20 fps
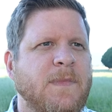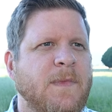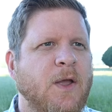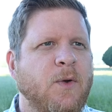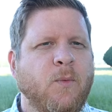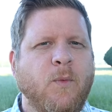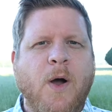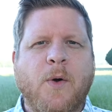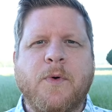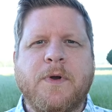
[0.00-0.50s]

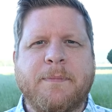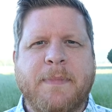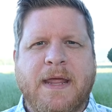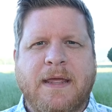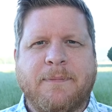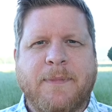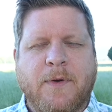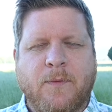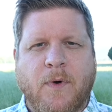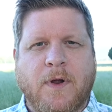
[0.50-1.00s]
what would
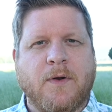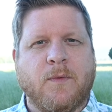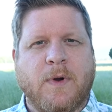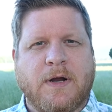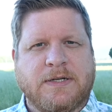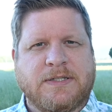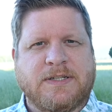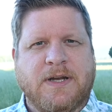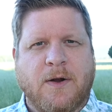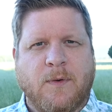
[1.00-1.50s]
make me want to
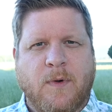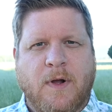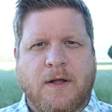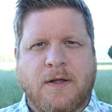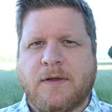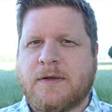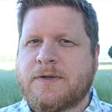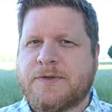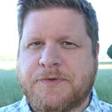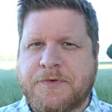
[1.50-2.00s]
wear
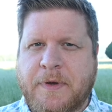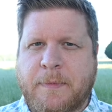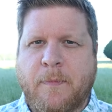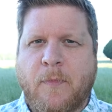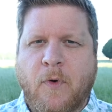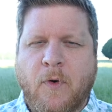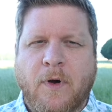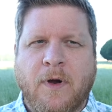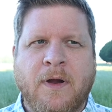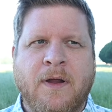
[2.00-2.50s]
Starwalker Extreme
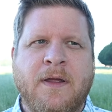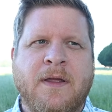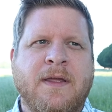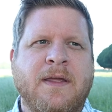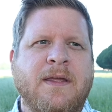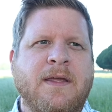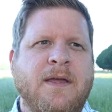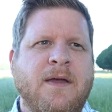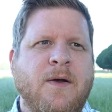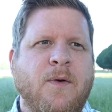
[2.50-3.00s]
more?
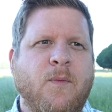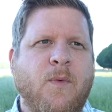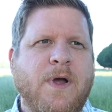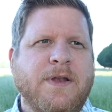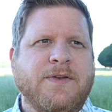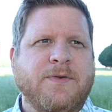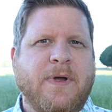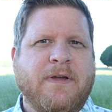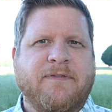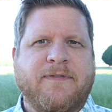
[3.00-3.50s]

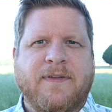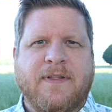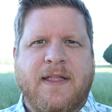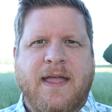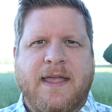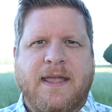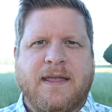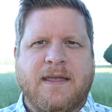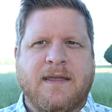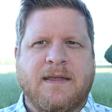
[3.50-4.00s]
What do I feel
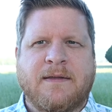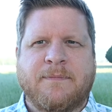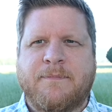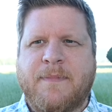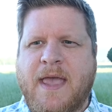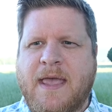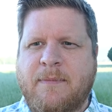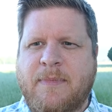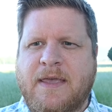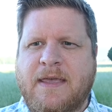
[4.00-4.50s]
like
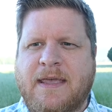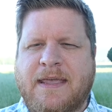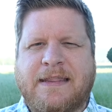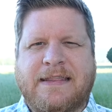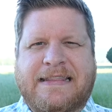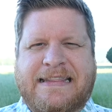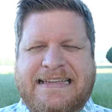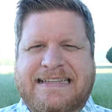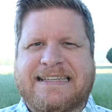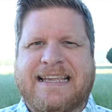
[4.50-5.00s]
maybe
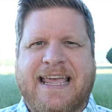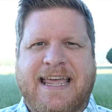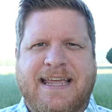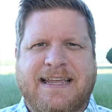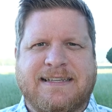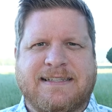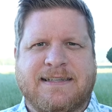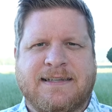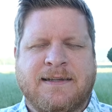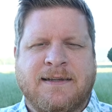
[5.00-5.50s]
in this
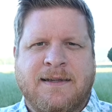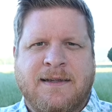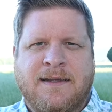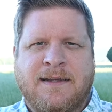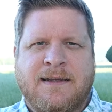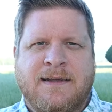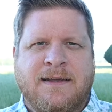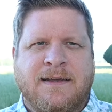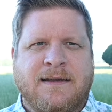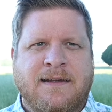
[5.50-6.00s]
case
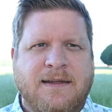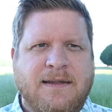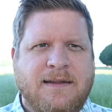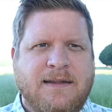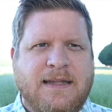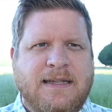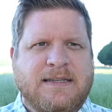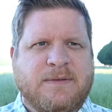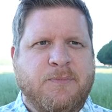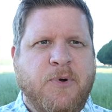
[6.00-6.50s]

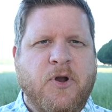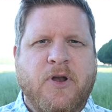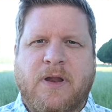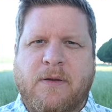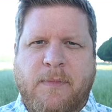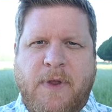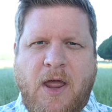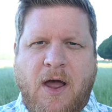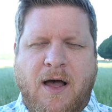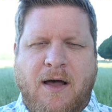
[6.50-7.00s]
is
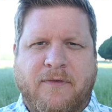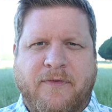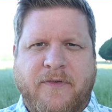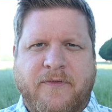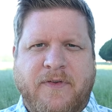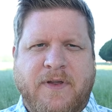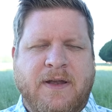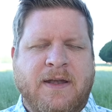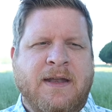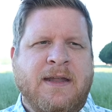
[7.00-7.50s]
putting me off
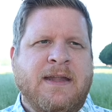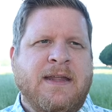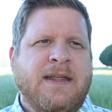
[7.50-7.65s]
of it?